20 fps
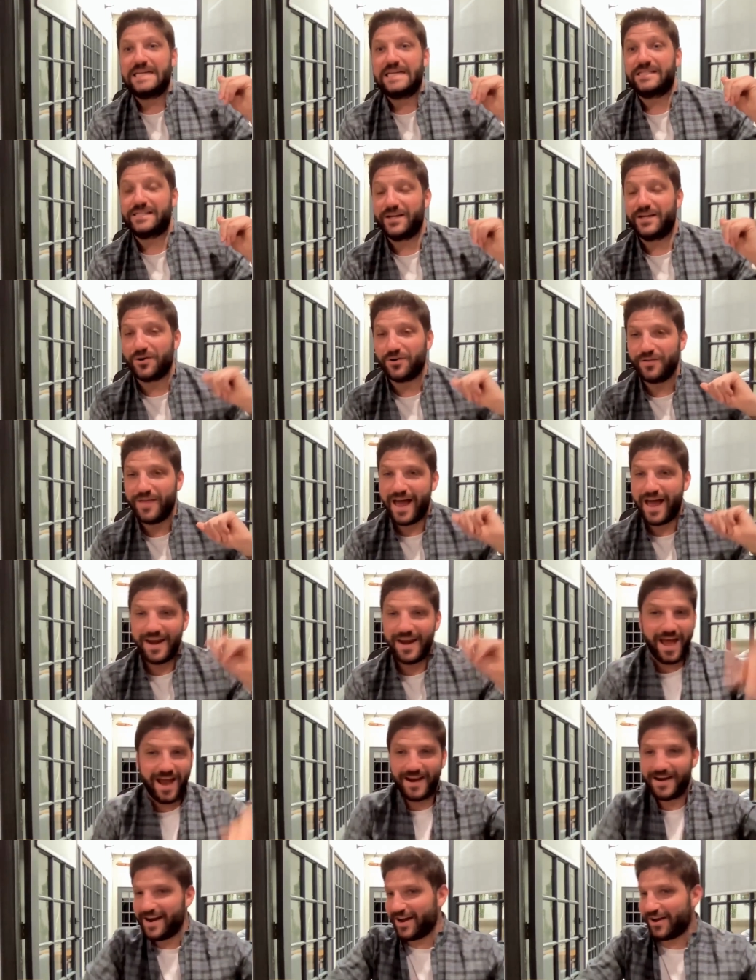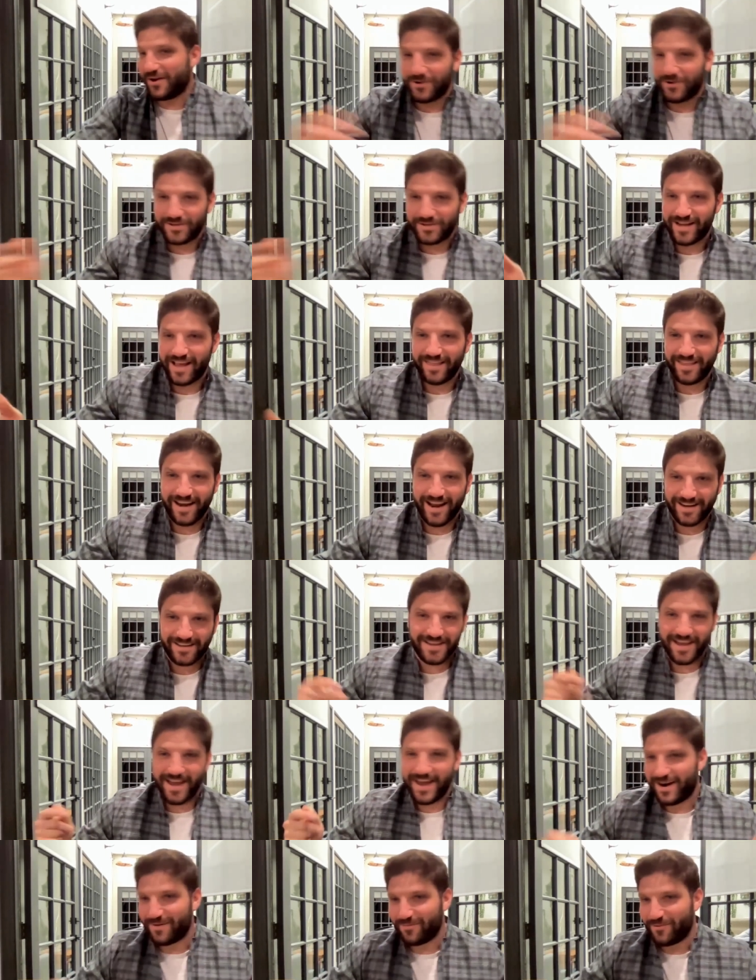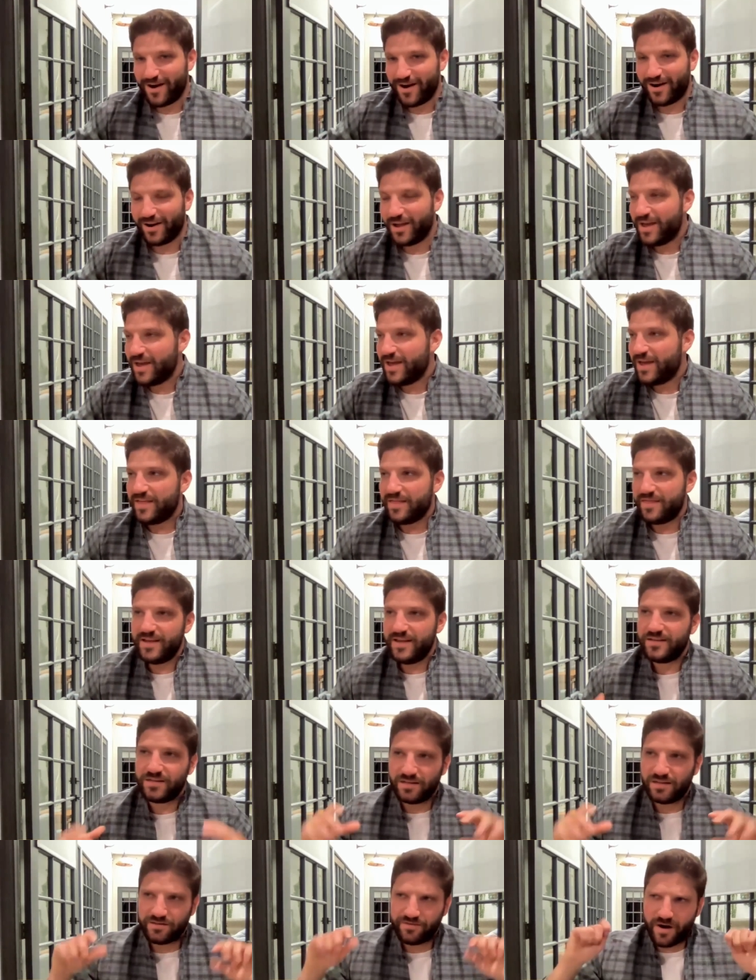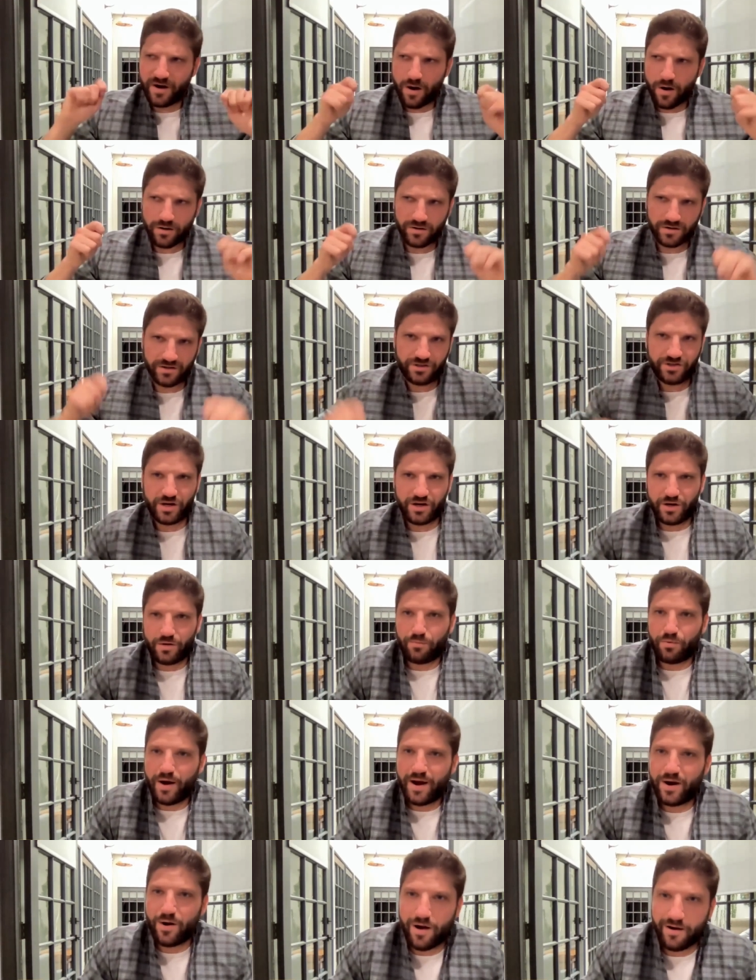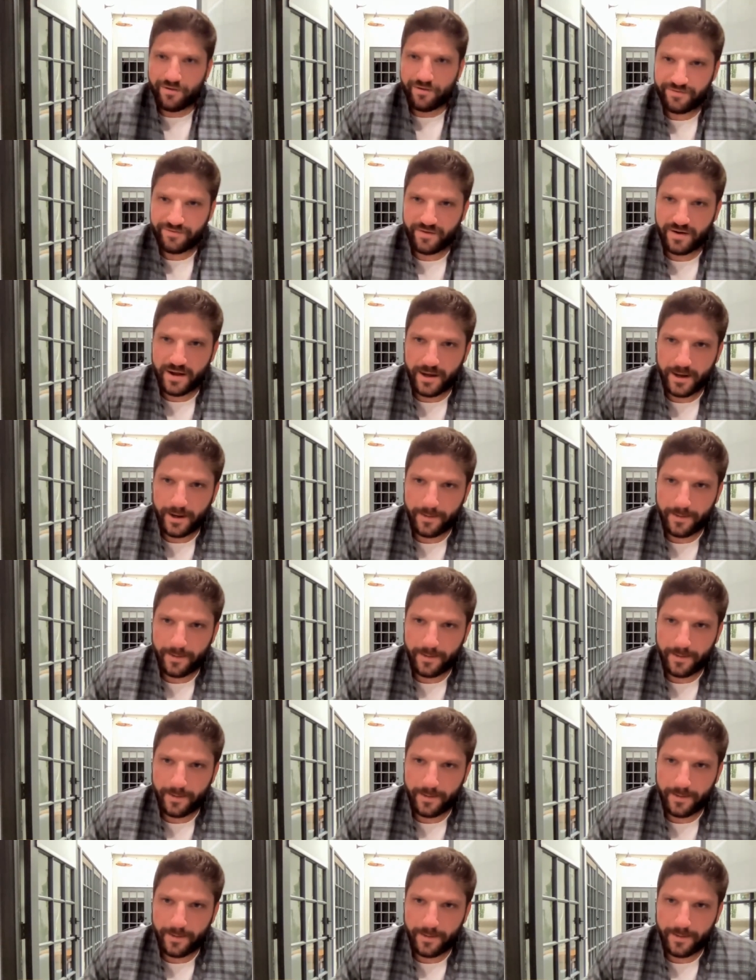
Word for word: eat dinner that night and I go to set the next day and I'm ready to. This, it's very hard to shut your brain off.